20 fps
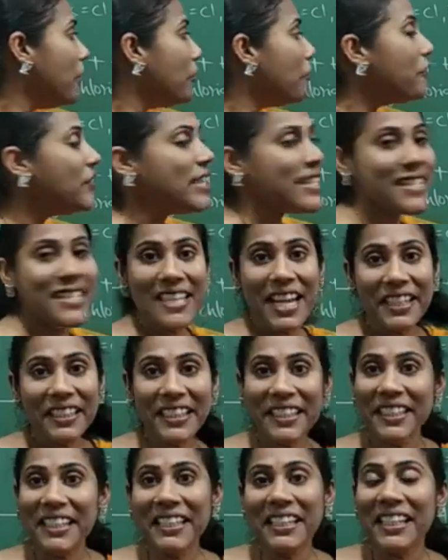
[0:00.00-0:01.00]
We
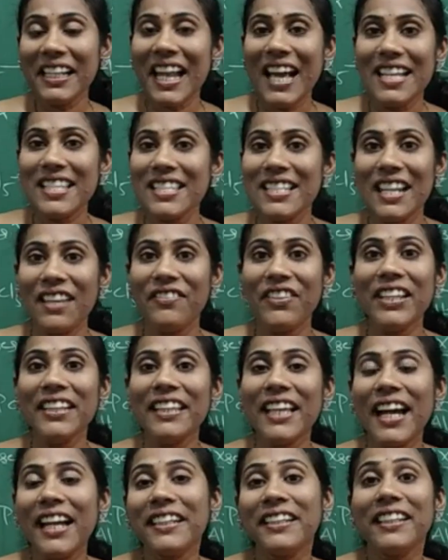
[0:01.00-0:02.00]
studied in class 11
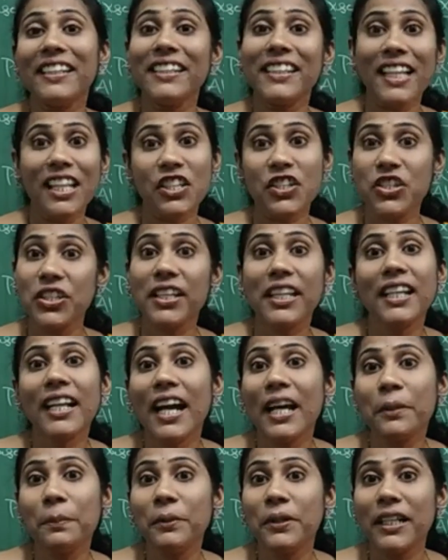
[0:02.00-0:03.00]
that tertiary
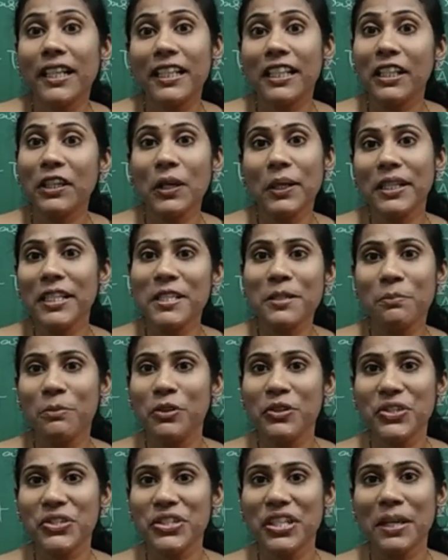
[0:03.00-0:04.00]
carbocation is
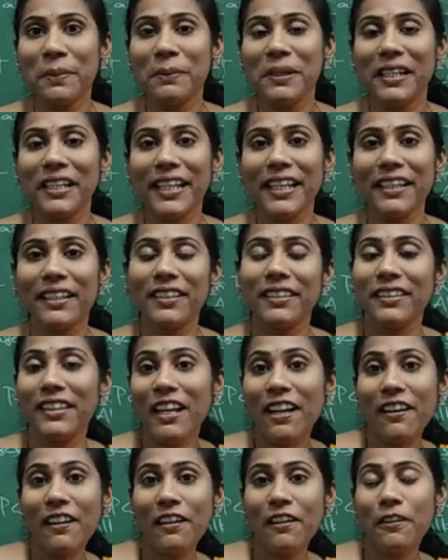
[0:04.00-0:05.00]
more stable, right?
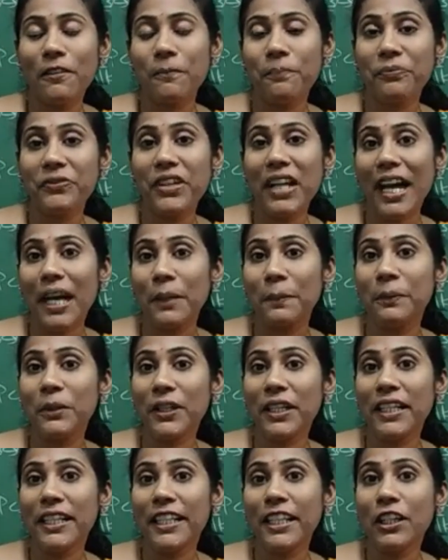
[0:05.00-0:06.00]
The
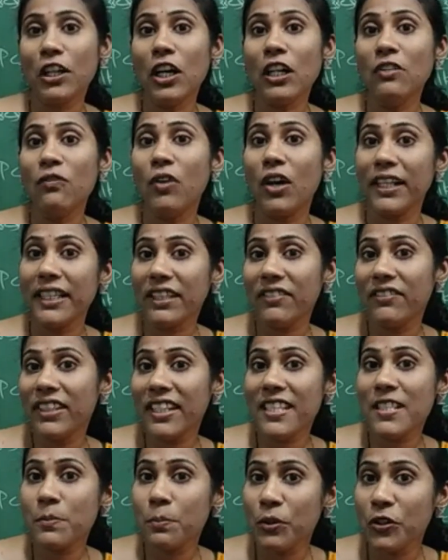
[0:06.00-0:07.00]
carbocation, whatever
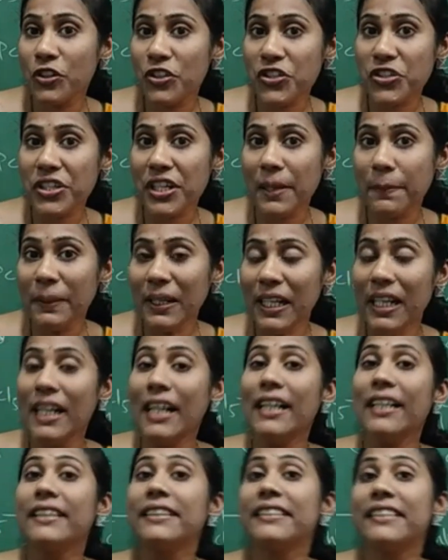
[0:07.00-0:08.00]
is more stable,
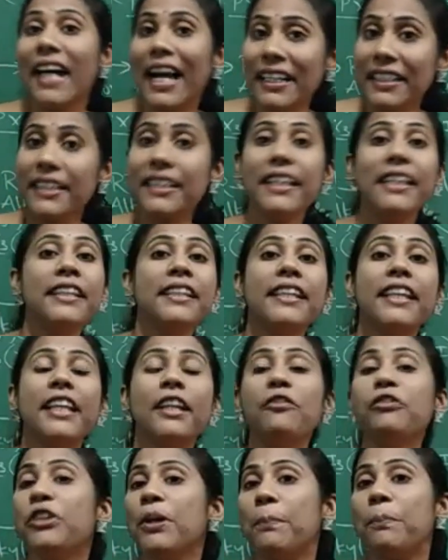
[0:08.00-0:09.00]
that can
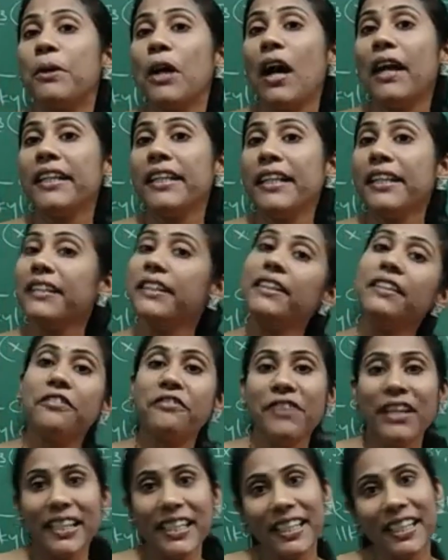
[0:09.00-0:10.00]
give the product
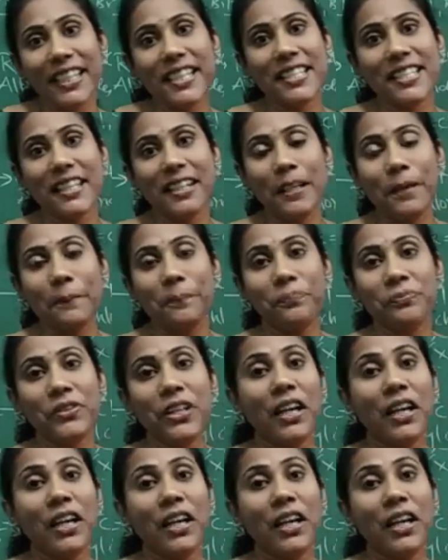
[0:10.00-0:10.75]
very easily.